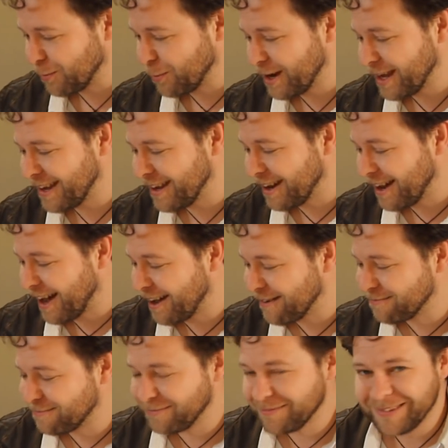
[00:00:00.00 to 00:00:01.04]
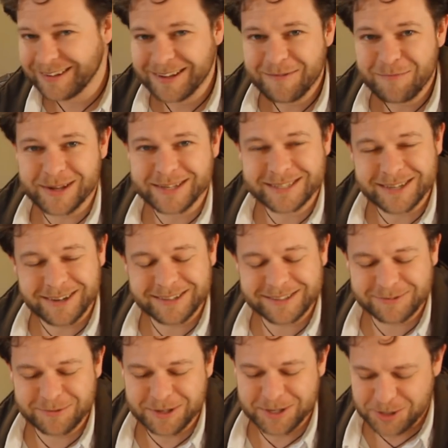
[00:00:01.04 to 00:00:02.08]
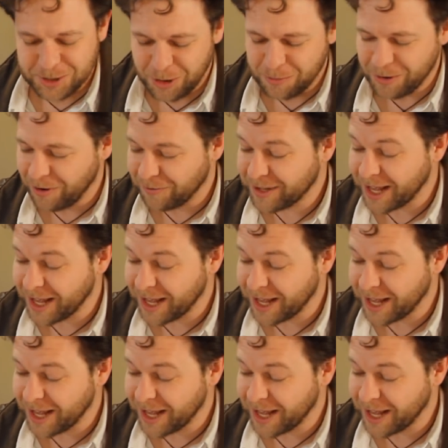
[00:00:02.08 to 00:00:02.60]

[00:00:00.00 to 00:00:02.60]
We have been tasked with the job of